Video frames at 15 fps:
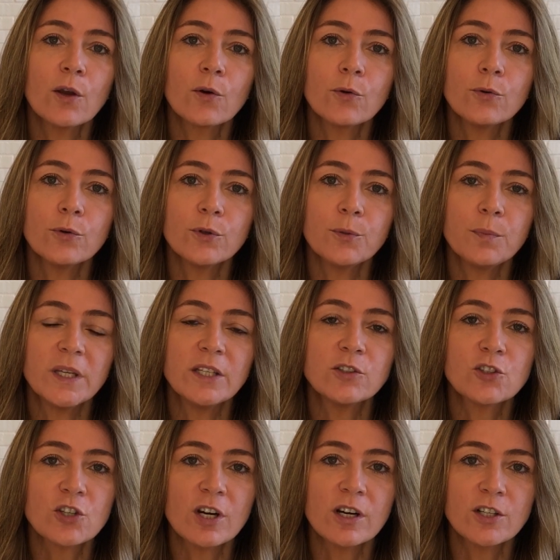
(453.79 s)
could be in
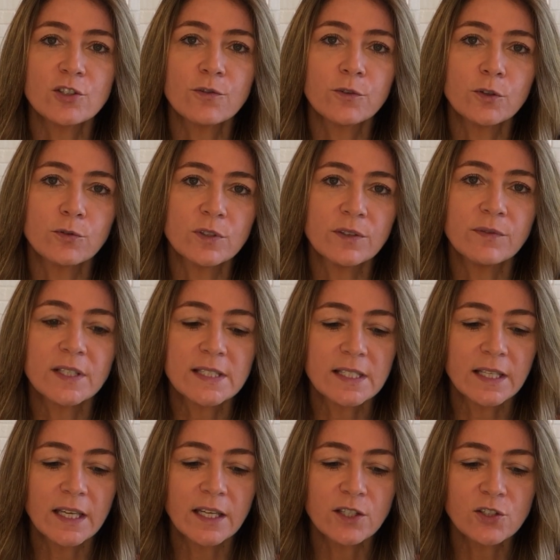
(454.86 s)
charge of those
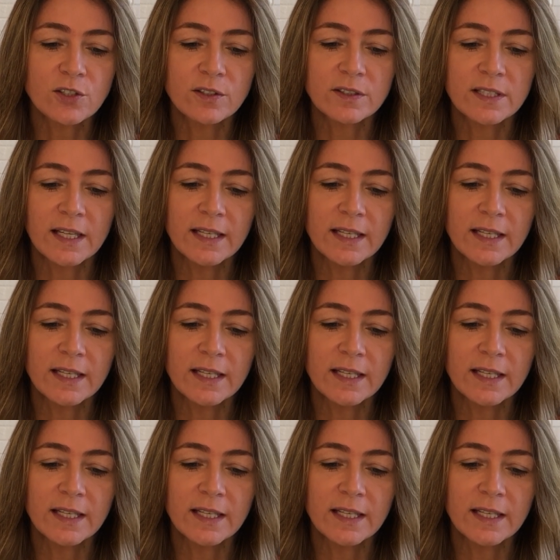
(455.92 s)
investigations,